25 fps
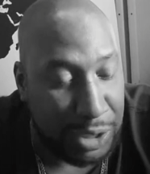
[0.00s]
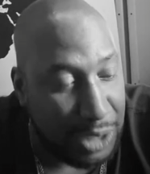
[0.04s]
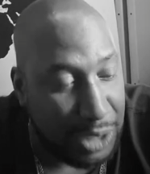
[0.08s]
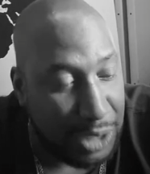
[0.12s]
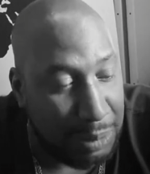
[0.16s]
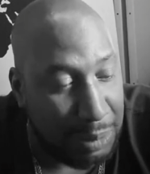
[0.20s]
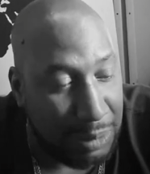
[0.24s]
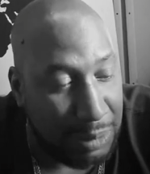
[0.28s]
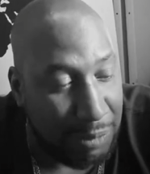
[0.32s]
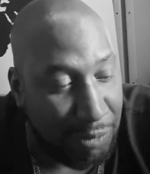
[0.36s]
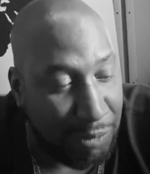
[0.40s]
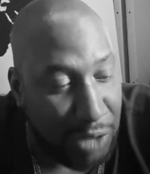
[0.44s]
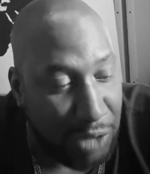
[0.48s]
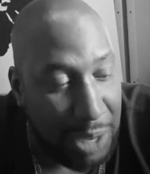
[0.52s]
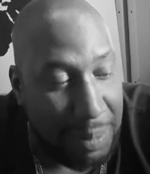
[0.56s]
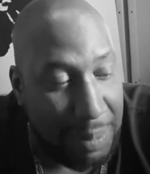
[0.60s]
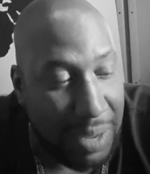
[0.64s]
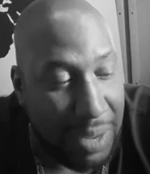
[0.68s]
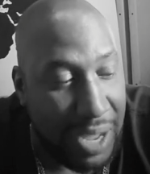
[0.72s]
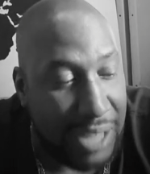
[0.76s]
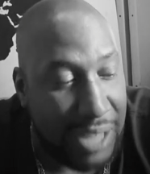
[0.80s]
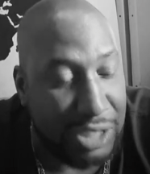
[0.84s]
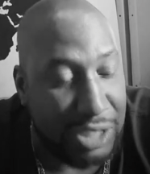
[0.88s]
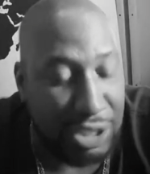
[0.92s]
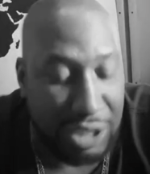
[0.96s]
up some flaming
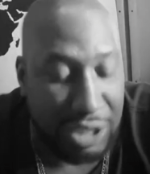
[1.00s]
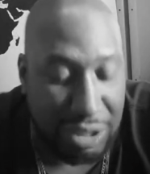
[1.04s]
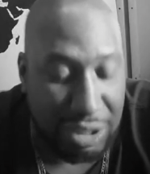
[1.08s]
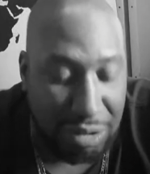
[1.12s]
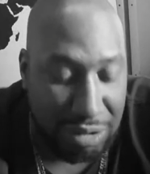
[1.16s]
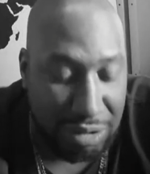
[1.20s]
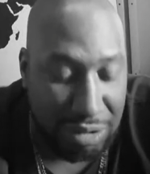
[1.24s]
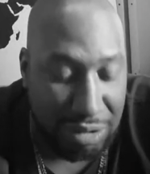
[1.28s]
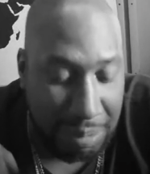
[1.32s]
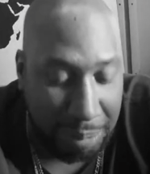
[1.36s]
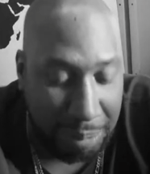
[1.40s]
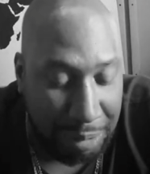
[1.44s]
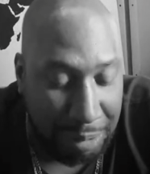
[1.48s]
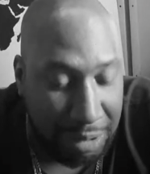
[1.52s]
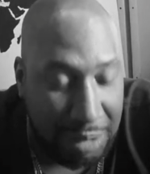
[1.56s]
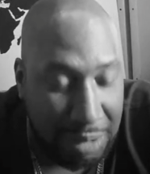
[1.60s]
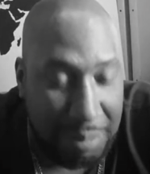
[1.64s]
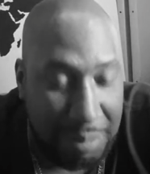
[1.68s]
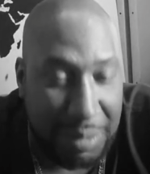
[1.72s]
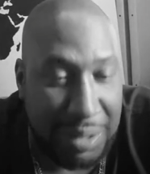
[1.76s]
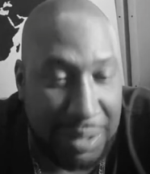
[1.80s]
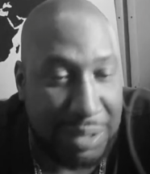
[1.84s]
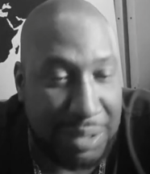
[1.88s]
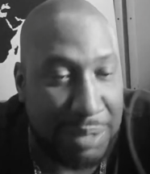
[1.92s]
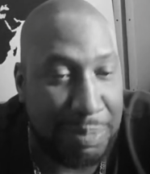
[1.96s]
hot Cheetos and put them
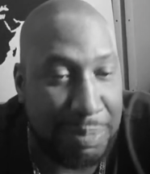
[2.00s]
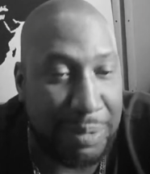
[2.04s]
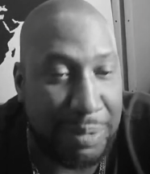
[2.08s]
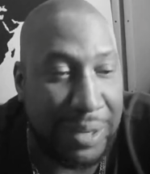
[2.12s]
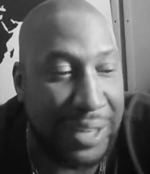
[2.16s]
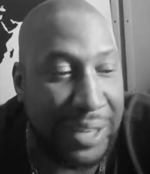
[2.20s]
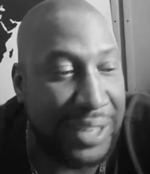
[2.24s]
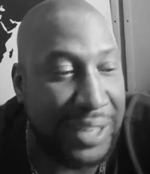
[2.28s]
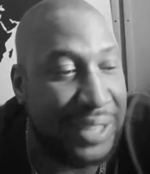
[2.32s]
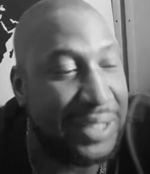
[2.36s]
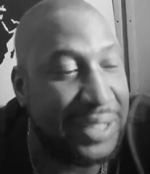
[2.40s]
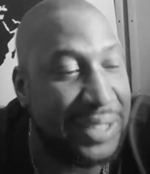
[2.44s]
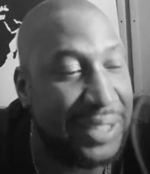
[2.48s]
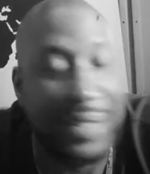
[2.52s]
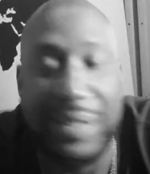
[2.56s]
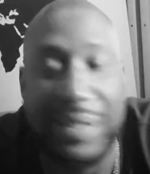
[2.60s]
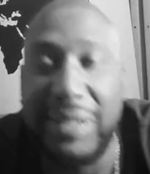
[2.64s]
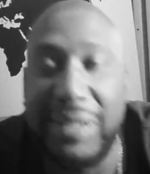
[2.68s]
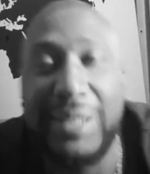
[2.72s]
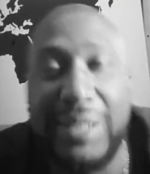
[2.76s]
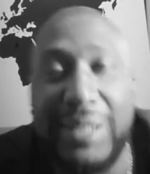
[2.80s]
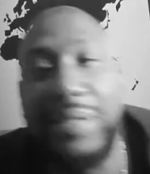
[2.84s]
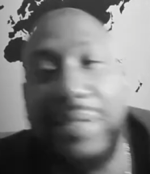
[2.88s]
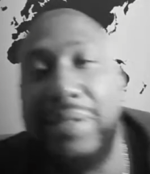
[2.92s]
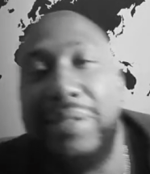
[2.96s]
in the spread,
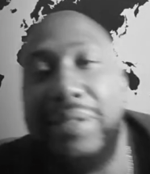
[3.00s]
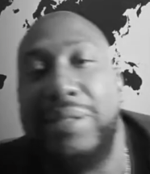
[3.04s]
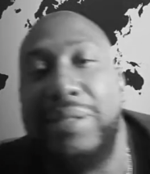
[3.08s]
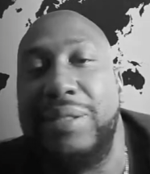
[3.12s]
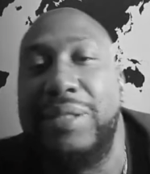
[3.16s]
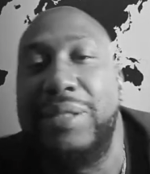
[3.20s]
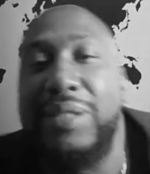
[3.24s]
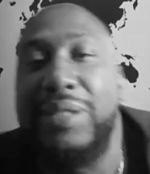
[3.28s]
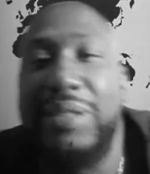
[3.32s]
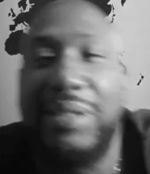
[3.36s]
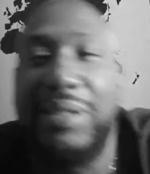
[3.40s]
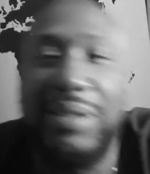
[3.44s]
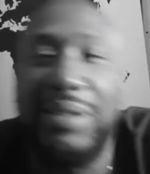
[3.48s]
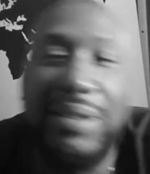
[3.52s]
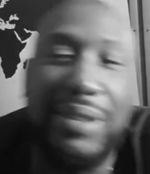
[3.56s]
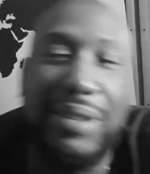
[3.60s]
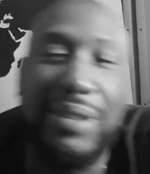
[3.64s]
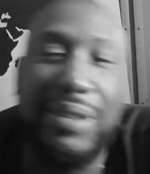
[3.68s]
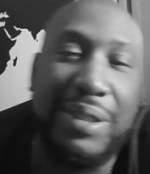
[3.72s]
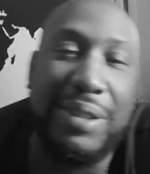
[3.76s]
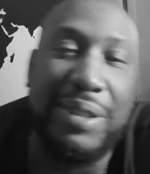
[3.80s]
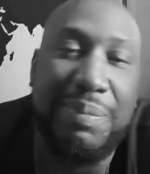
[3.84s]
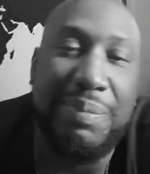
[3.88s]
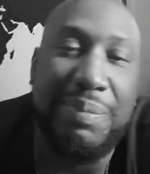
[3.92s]
huh?